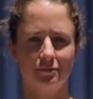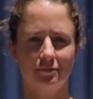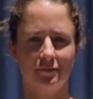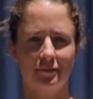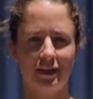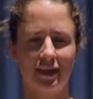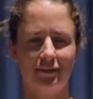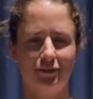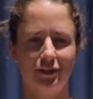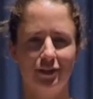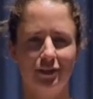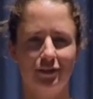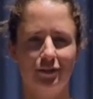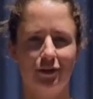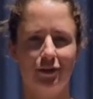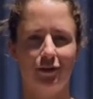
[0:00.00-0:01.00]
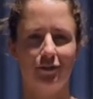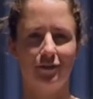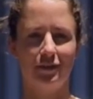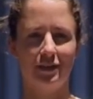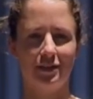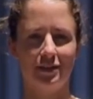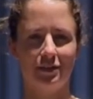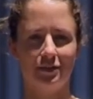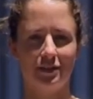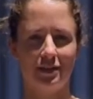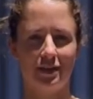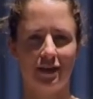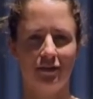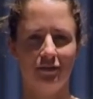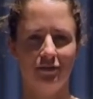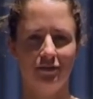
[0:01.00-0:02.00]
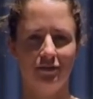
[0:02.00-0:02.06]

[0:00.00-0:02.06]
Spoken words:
Have a little go of this yourself.